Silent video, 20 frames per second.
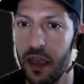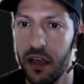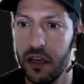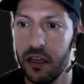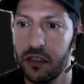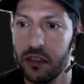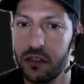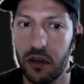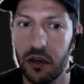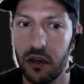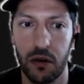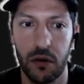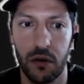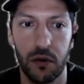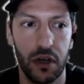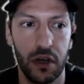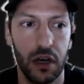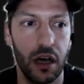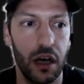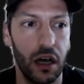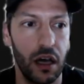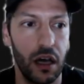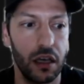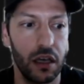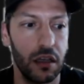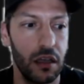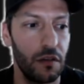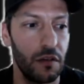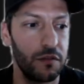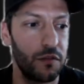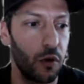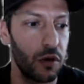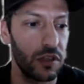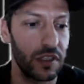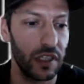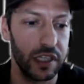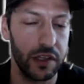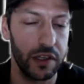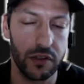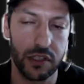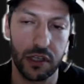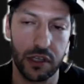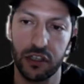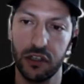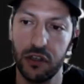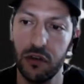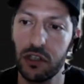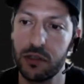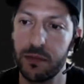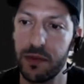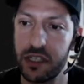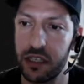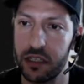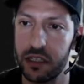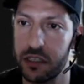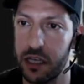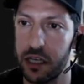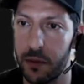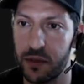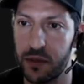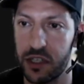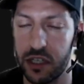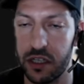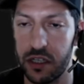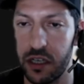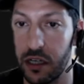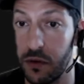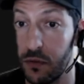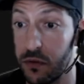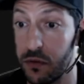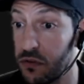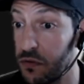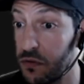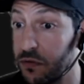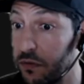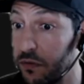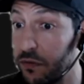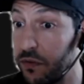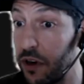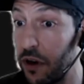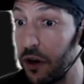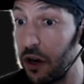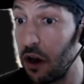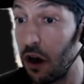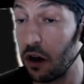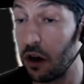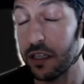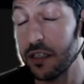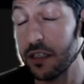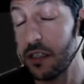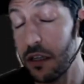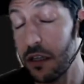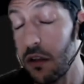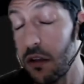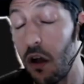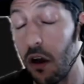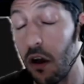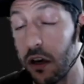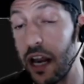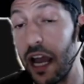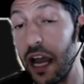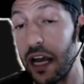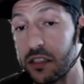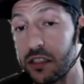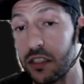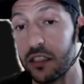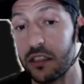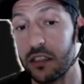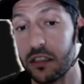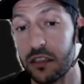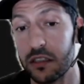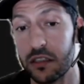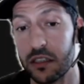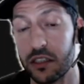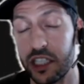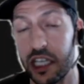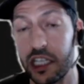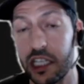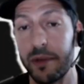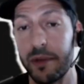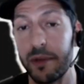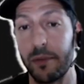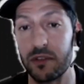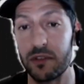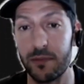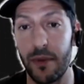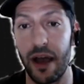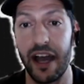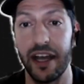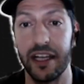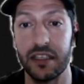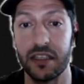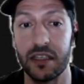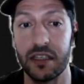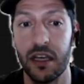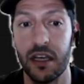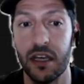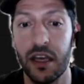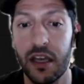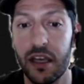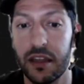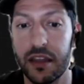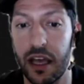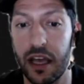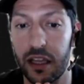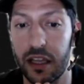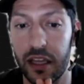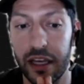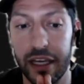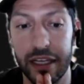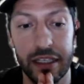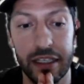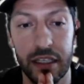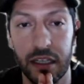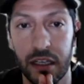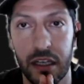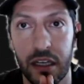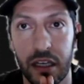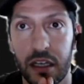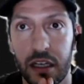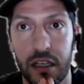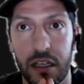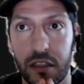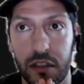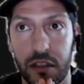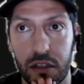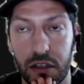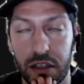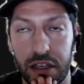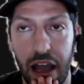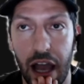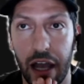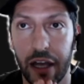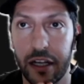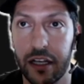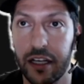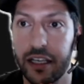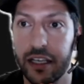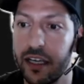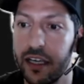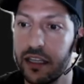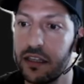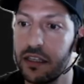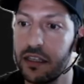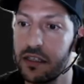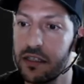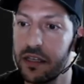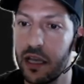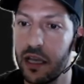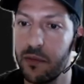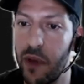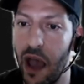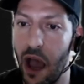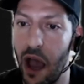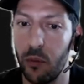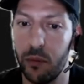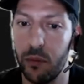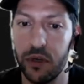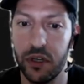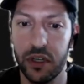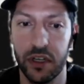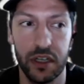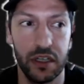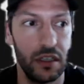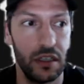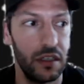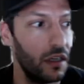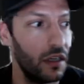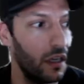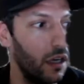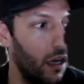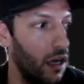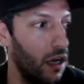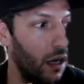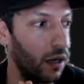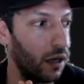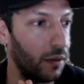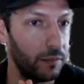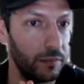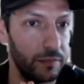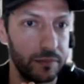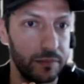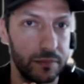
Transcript: So uh, unfortunately, there was a huge misconception, and it was very hard, and still hard actually, to, to change people's minds that like you're not gonna get the same output um,